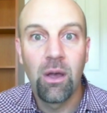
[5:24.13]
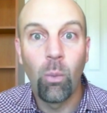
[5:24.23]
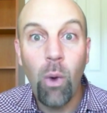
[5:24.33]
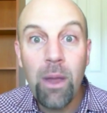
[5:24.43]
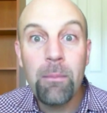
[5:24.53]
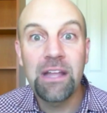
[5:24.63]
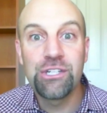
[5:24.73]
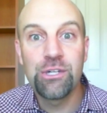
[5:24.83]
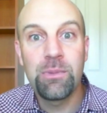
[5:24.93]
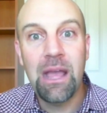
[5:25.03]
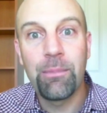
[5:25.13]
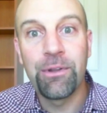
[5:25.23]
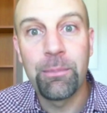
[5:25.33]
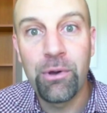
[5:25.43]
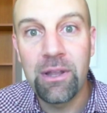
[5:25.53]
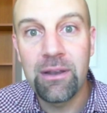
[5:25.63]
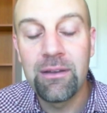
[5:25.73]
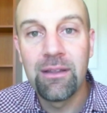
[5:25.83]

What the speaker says: what might you be able to put